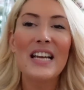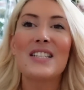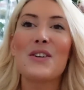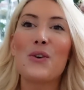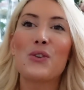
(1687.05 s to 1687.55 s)

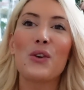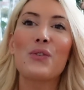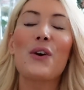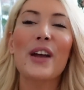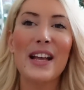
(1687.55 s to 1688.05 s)
So don't
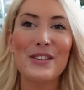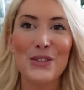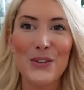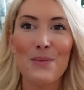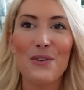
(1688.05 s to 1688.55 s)
forget to
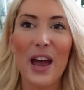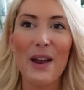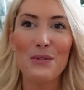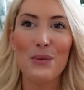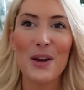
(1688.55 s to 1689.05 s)

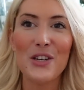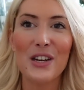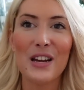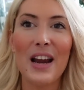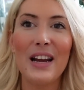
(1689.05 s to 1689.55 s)
subscribe to my
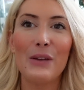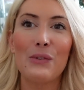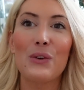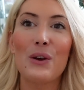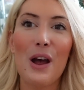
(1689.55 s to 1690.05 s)
channel
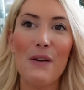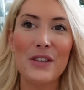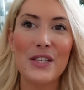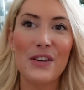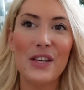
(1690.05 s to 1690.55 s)
if you love
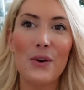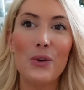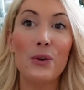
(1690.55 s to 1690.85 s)
this video.